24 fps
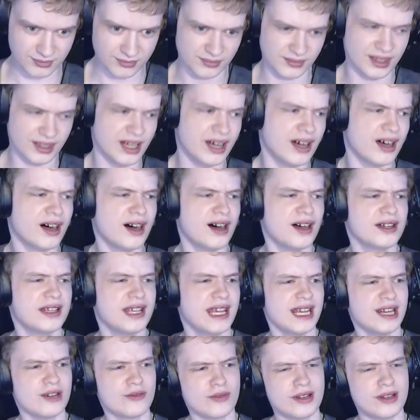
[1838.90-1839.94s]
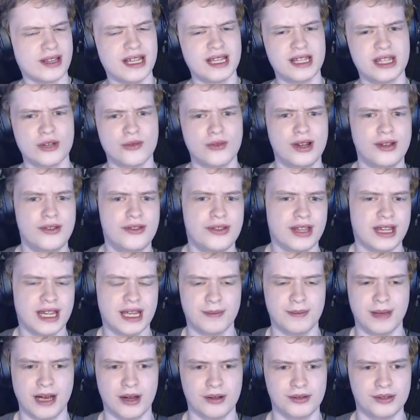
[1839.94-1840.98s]
Uh, can't really do anything
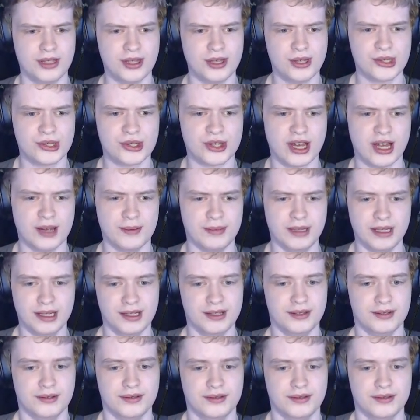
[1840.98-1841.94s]
about this. I mean,